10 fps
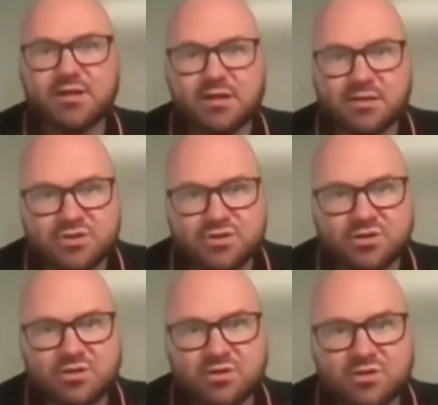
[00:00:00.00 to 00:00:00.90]
that
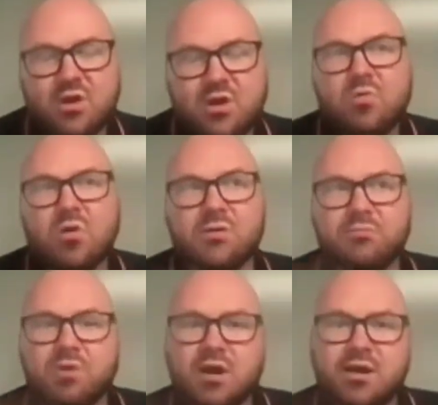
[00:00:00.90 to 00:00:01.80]
commission. Well, when
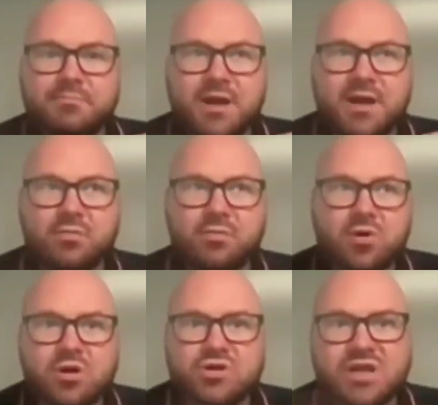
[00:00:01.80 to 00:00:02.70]
buyer
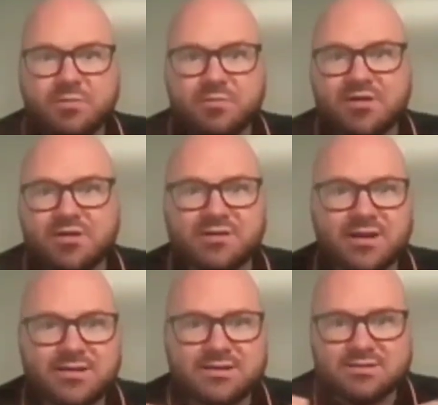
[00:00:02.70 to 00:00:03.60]
brokerage came about in the
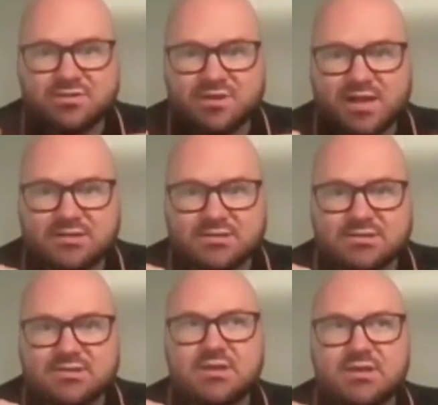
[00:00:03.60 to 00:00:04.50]
90s and
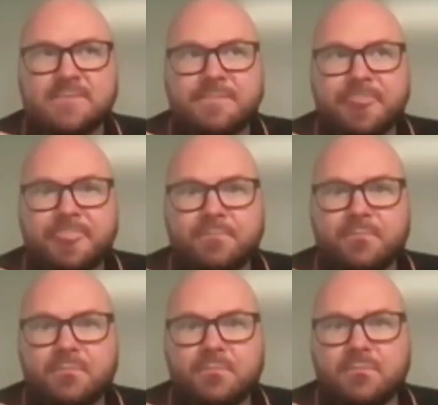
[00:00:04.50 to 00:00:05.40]
2000s,
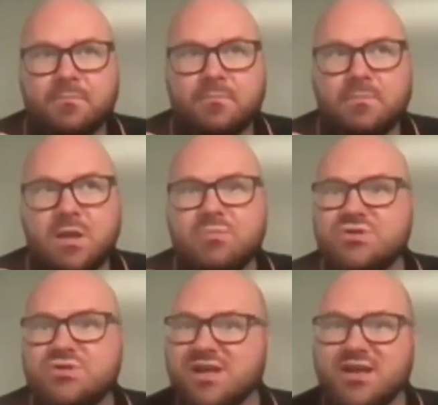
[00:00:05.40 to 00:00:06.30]
it was
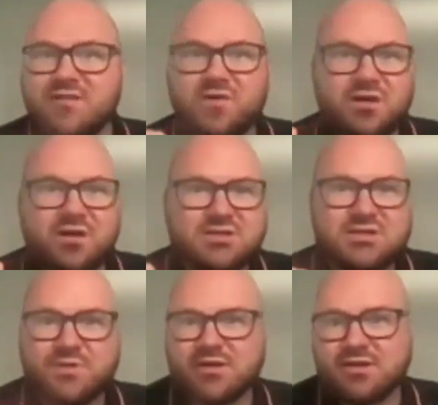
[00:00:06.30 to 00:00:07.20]
just kind of already
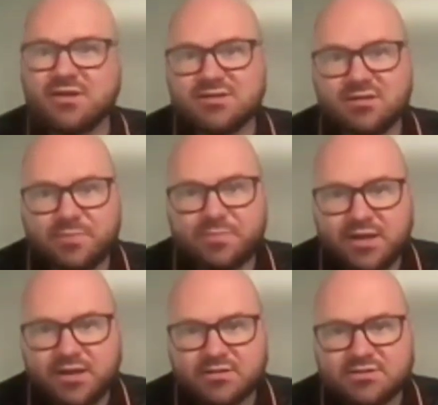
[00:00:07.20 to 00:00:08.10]
customary that the seller
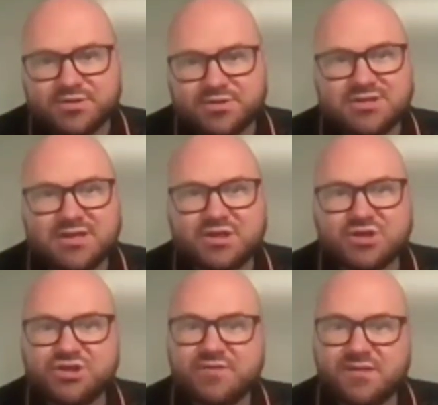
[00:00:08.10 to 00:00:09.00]
paid. So it just kind of
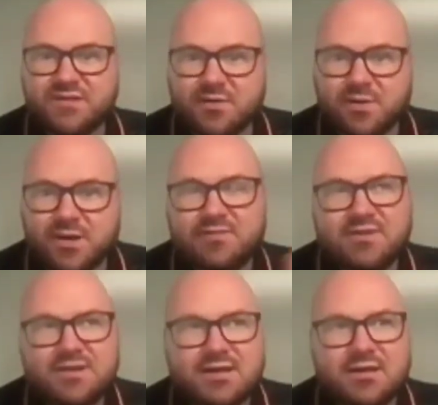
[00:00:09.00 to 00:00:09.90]
shifted that way. And if
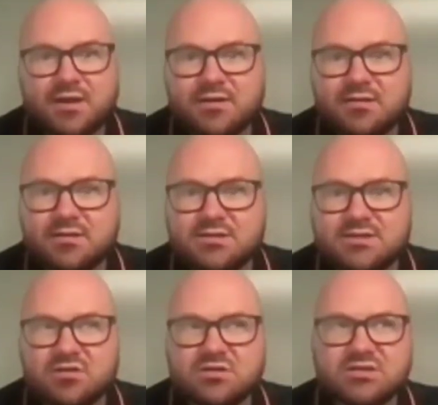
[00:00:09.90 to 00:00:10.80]
you think about it, the
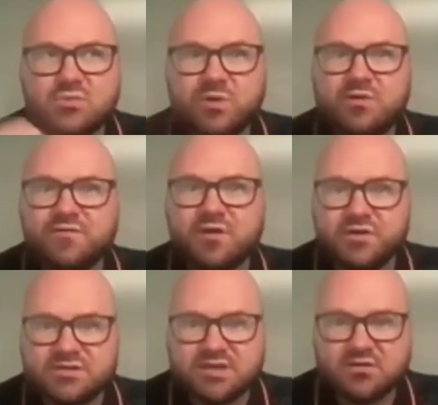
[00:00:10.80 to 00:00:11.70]
seller's in a windfall,
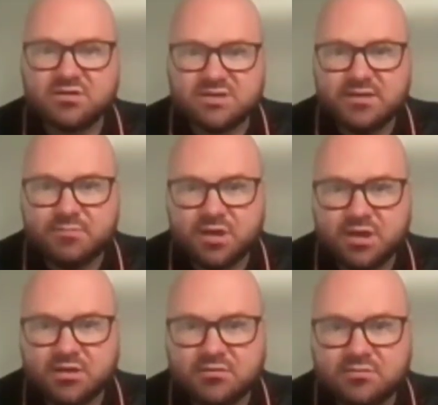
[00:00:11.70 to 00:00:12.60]
the seller's getting money,